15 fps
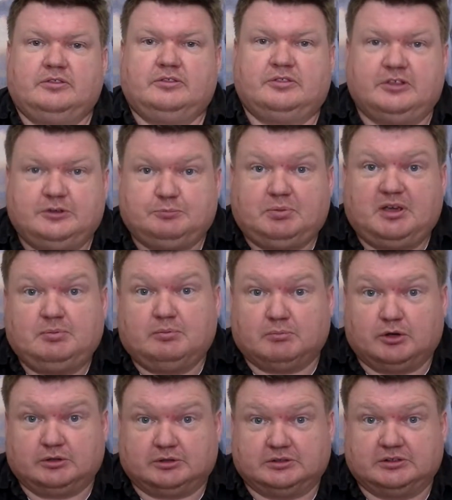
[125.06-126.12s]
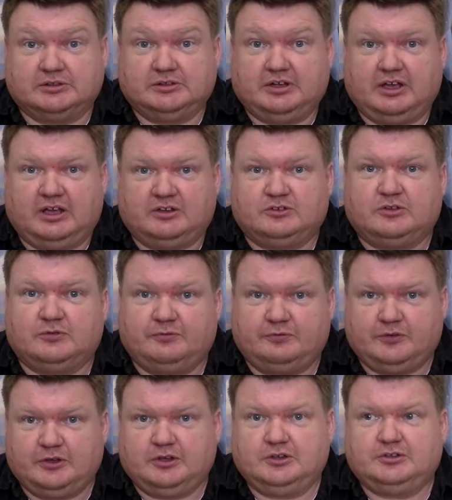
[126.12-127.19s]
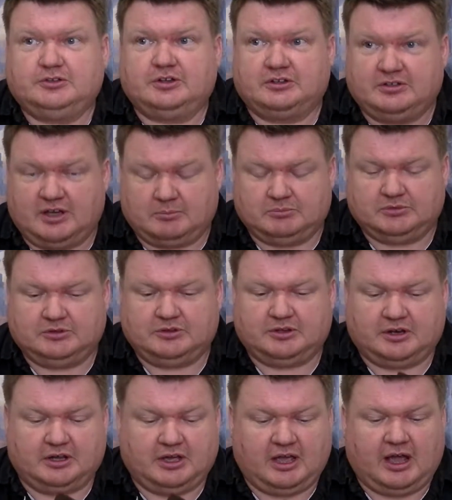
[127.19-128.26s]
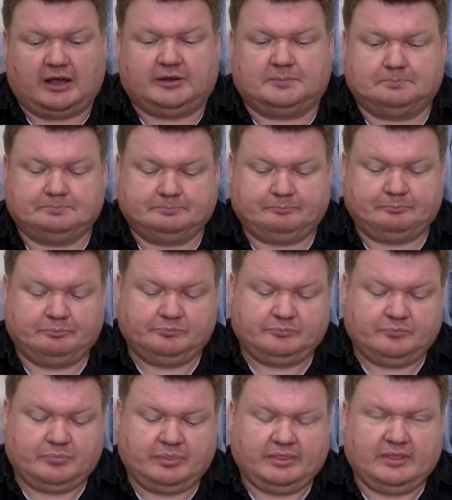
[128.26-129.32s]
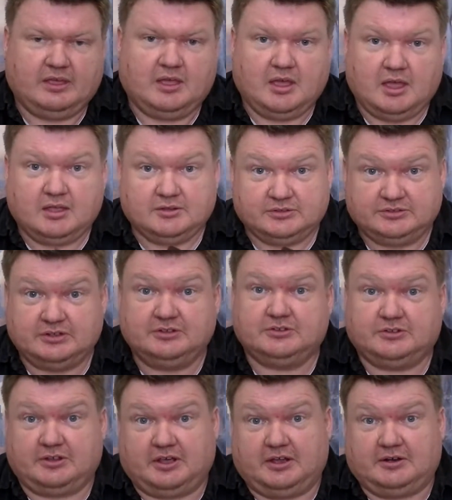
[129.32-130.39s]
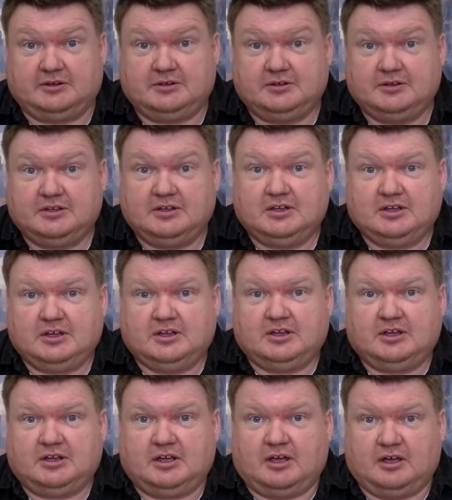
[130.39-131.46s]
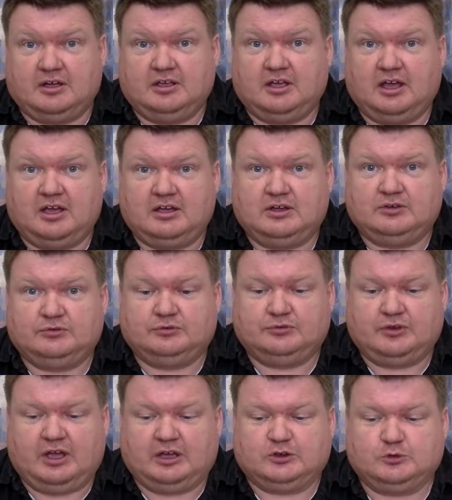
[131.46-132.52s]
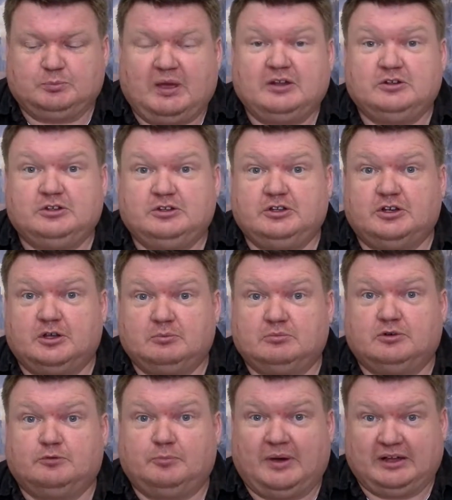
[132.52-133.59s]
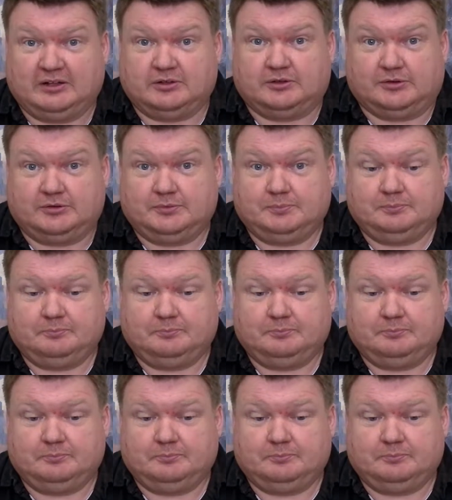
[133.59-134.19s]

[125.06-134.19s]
This paper model is the first attempt that I had. Since then, I have expanded the number of panels